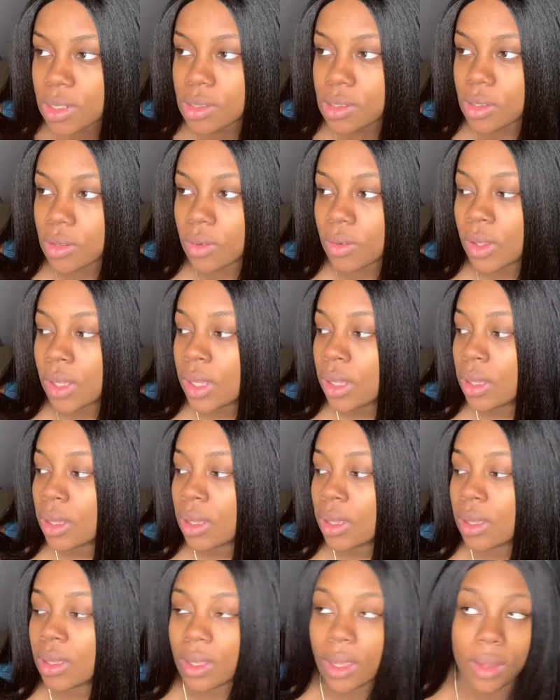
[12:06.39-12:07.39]
So
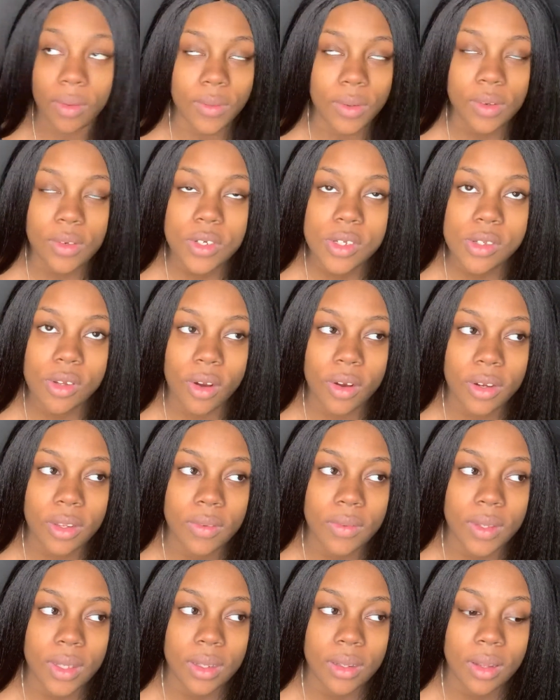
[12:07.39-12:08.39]
yeah, we were just
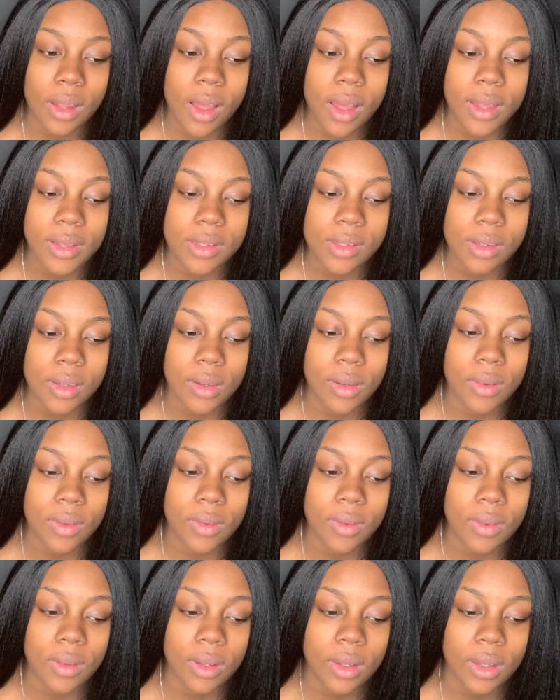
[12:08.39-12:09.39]
arguing a lot. So